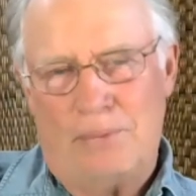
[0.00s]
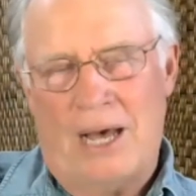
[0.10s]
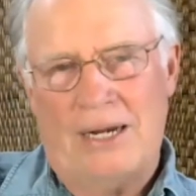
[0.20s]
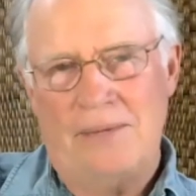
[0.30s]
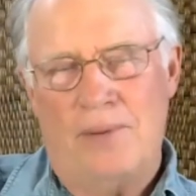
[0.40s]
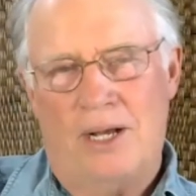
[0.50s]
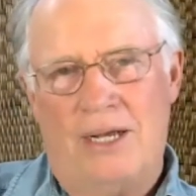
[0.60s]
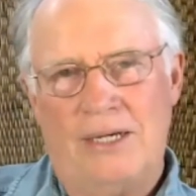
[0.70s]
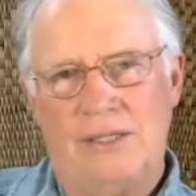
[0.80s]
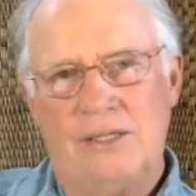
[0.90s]
body
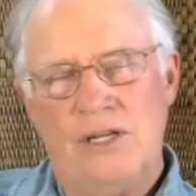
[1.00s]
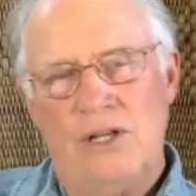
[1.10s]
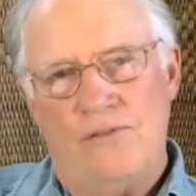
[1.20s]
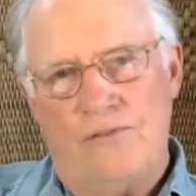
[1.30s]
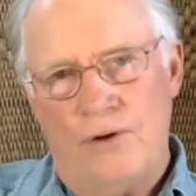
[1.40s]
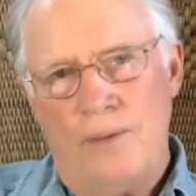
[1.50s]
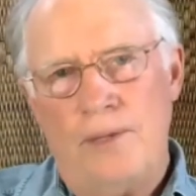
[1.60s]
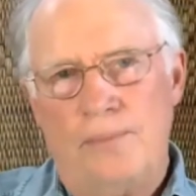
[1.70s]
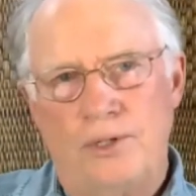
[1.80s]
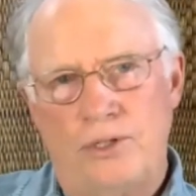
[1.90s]
mind from
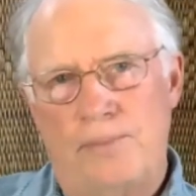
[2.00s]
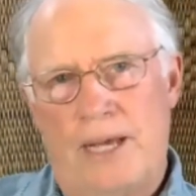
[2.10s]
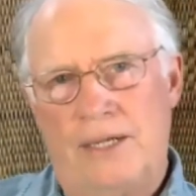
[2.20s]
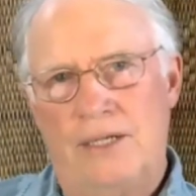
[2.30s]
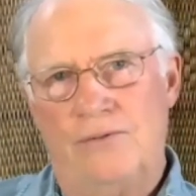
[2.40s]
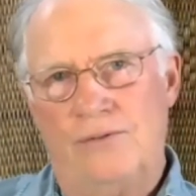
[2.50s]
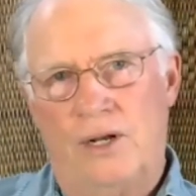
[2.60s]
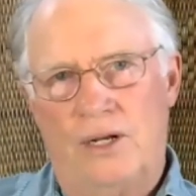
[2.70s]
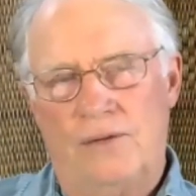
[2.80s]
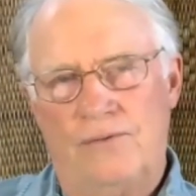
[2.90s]
the perspective
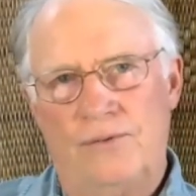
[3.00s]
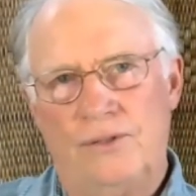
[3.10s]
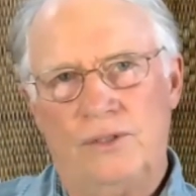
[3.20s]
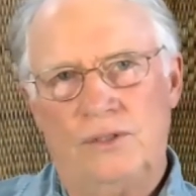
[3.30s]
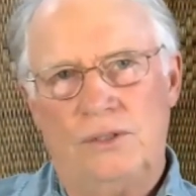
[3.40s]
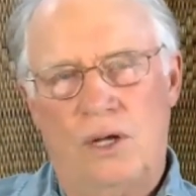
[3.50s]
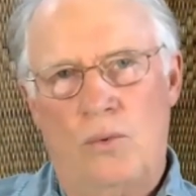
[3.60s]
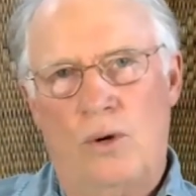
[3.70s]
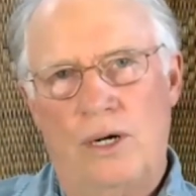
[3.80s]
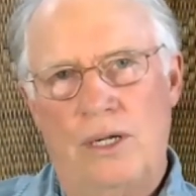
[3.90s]
of
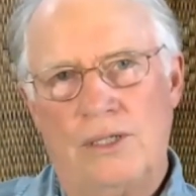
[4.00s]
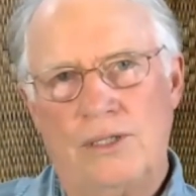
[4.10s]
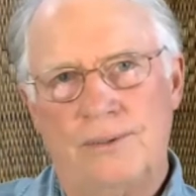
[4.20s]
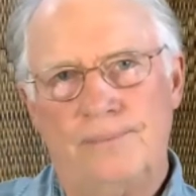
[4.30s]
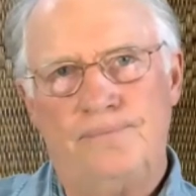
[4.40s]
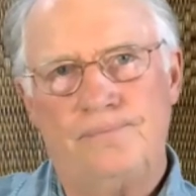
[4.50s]
awareness.